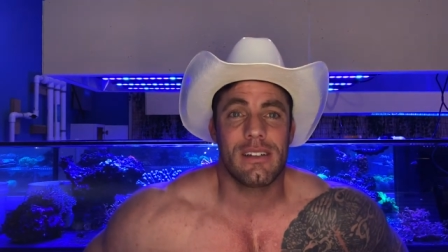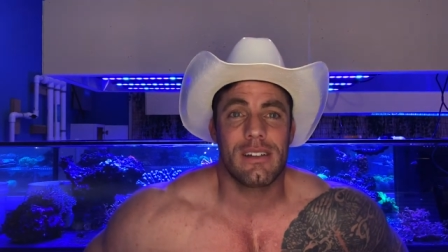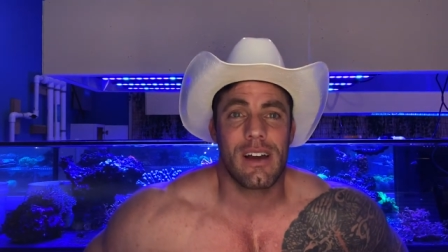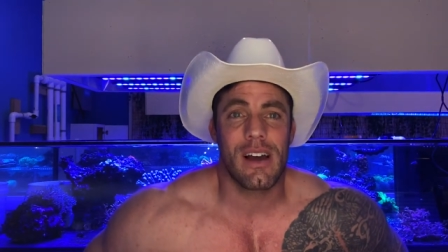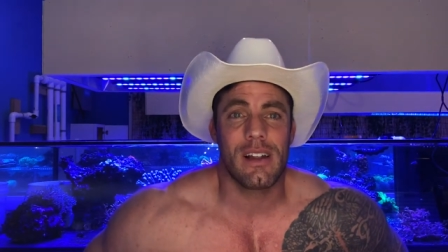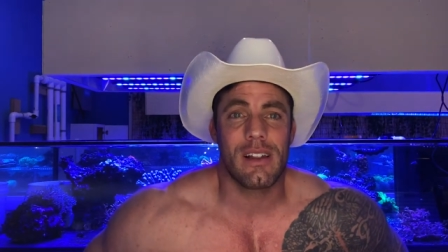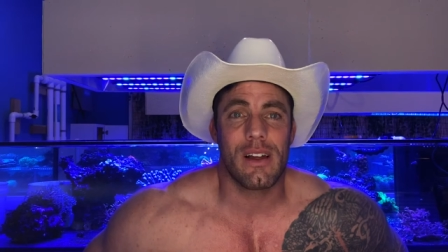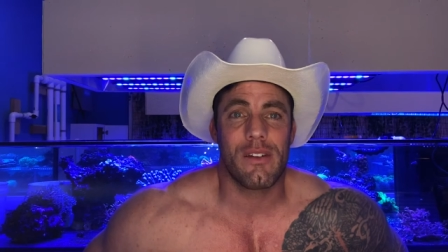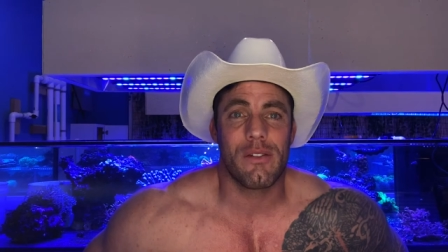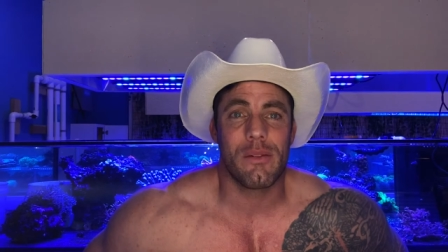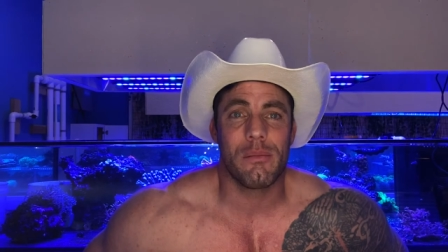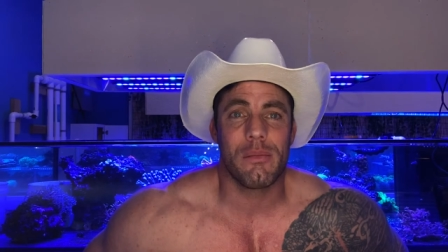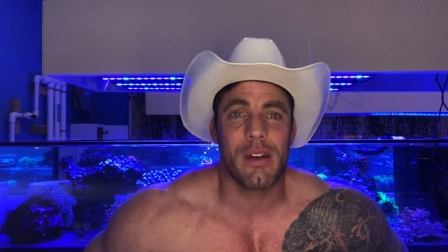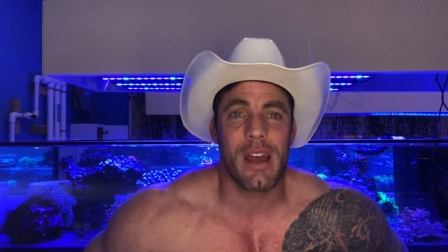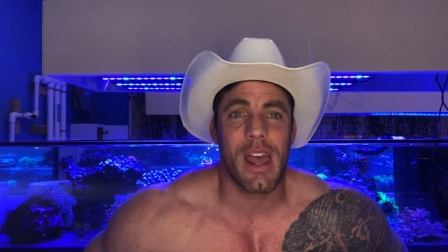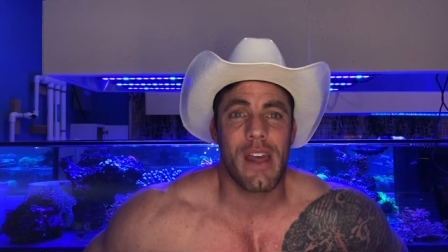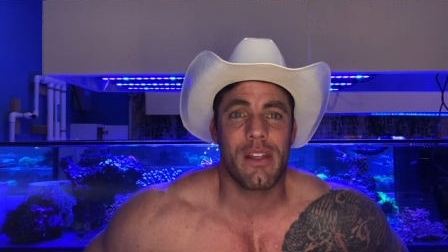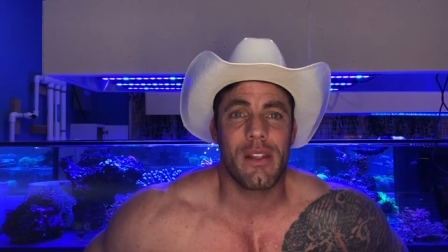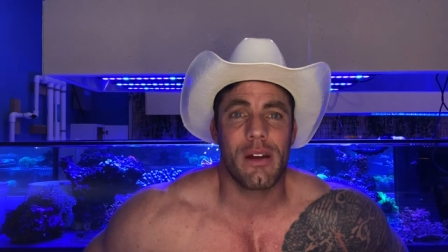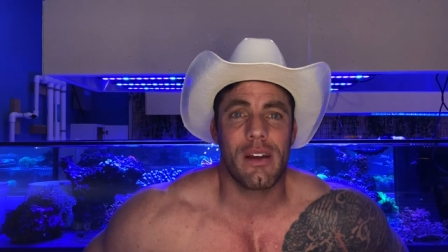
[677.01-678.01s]
I love them.
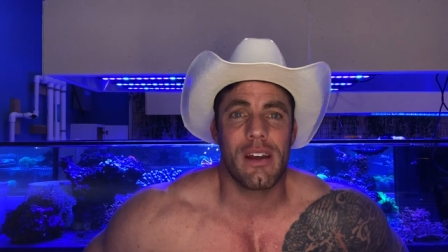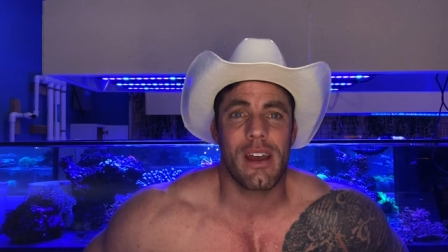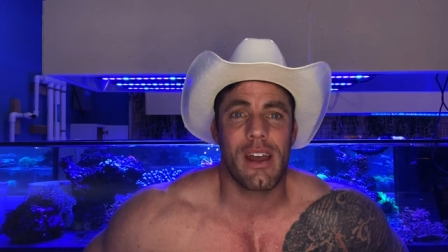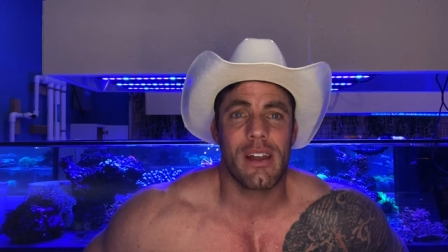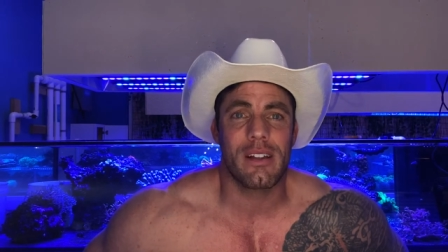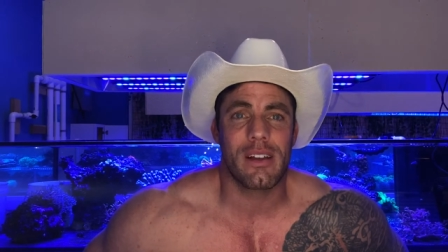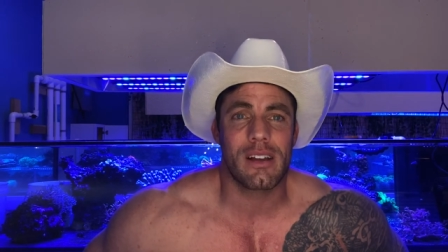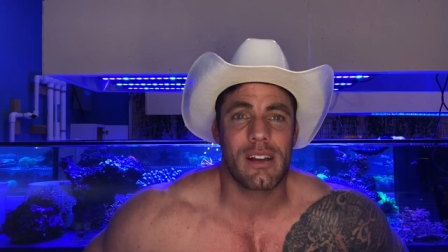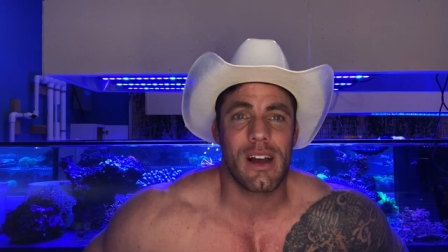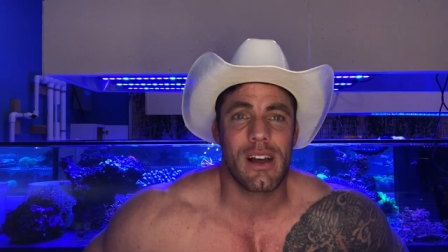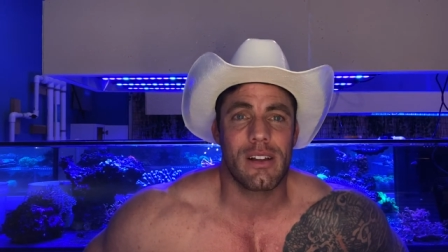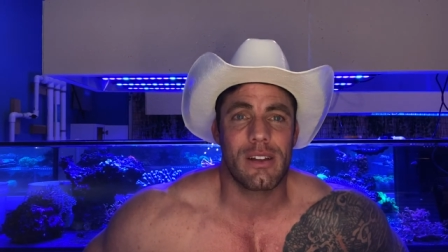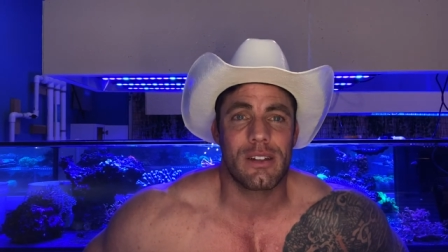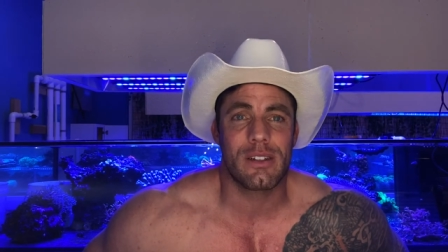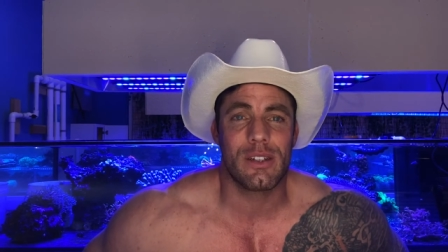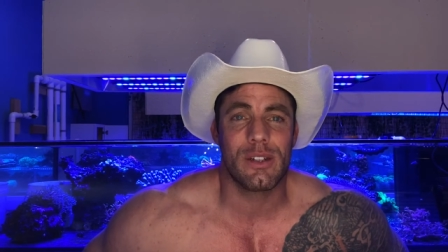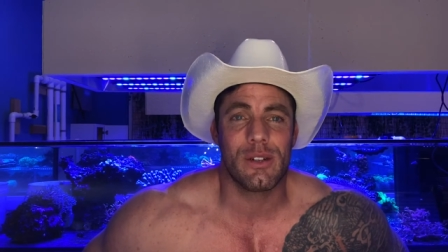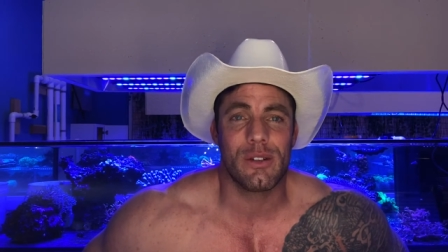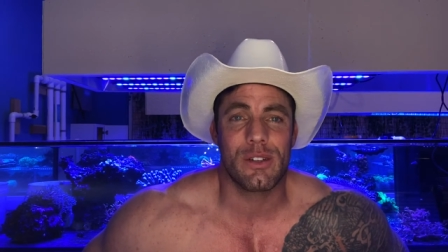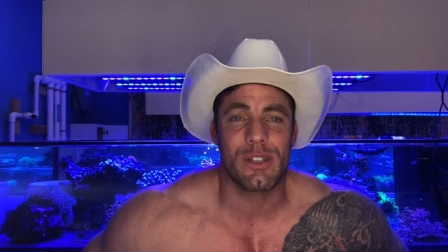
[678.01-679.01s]
And the, and the color
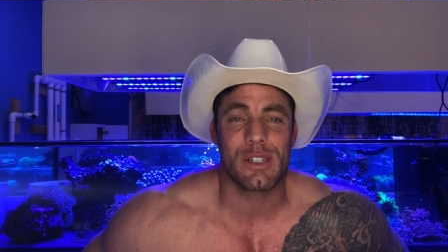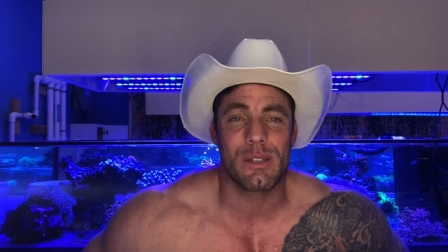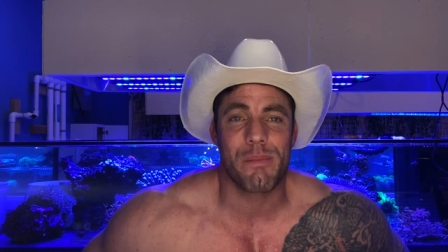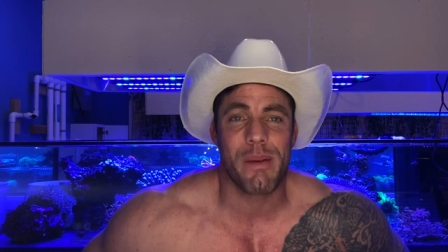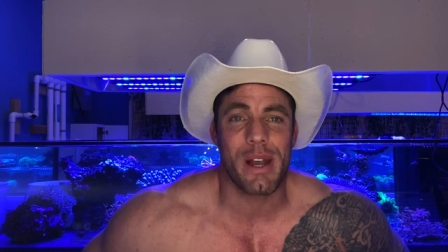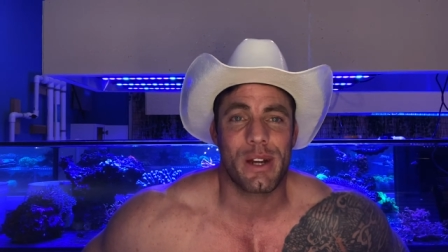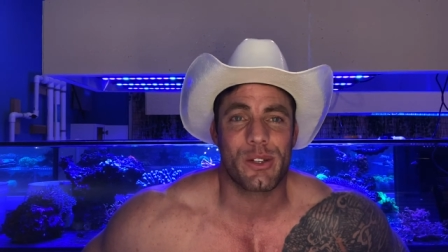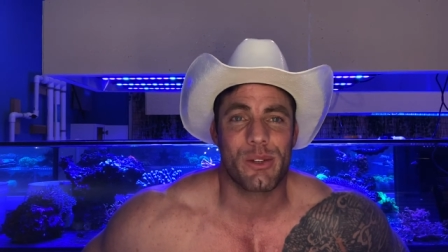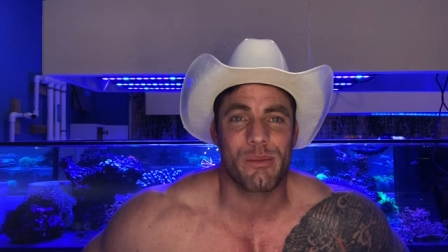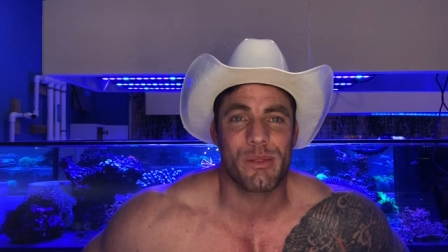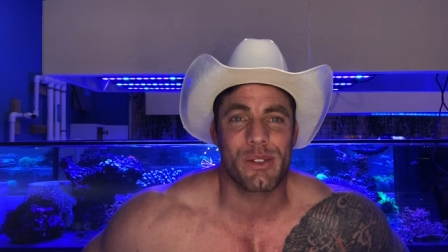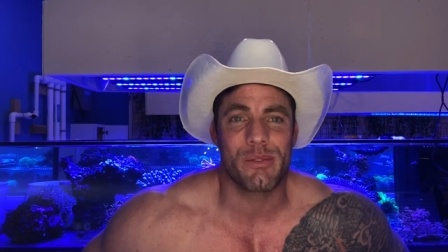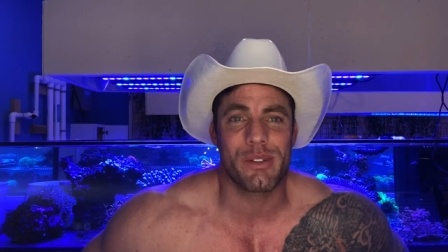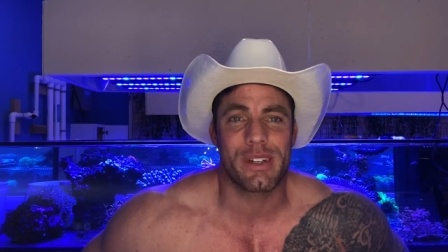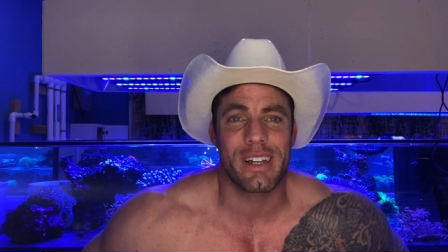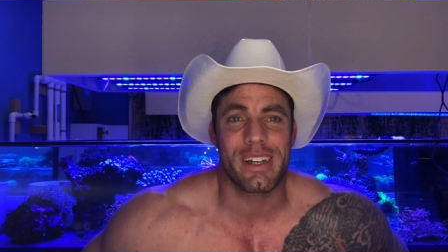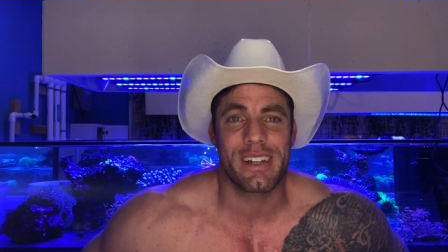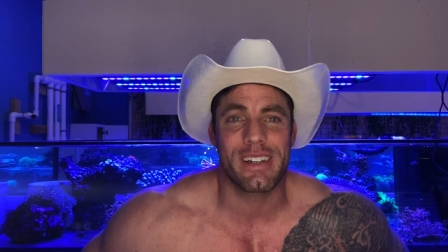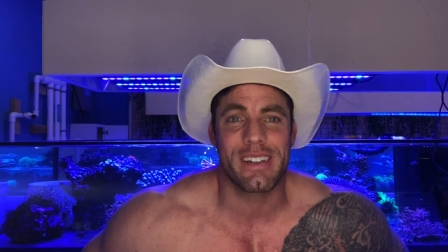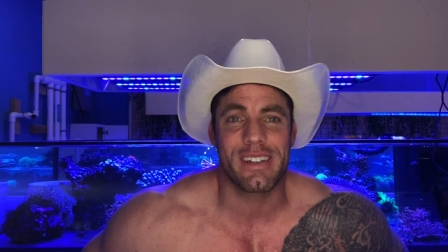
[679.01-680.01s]
too. This spectrum is
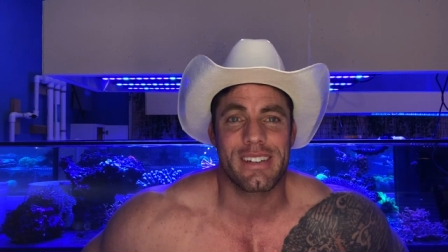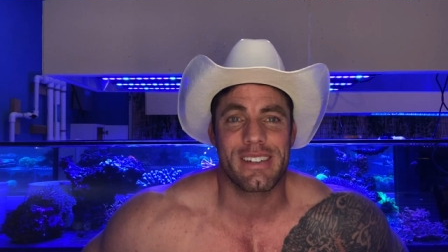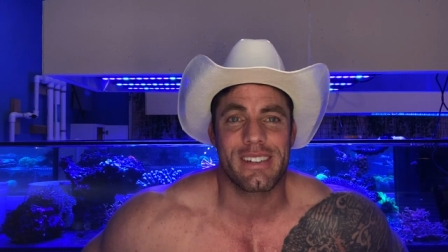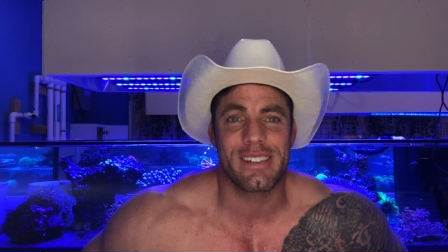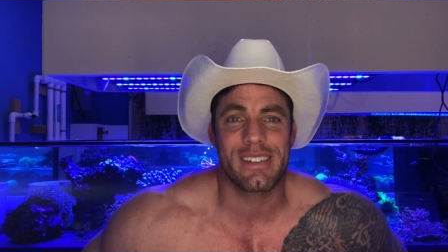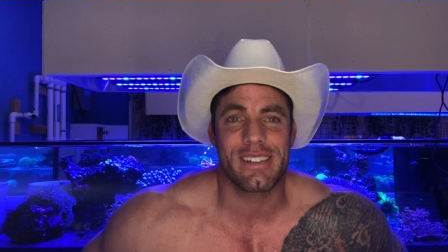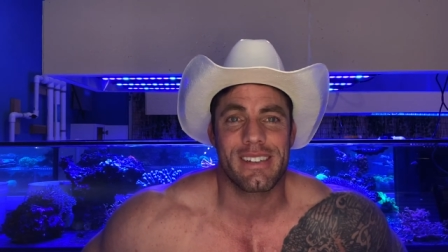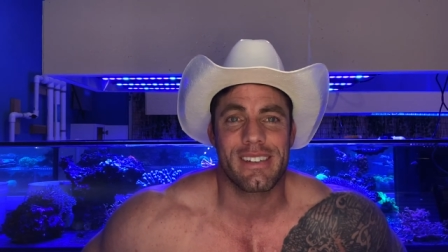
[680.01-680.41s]
ridiculous.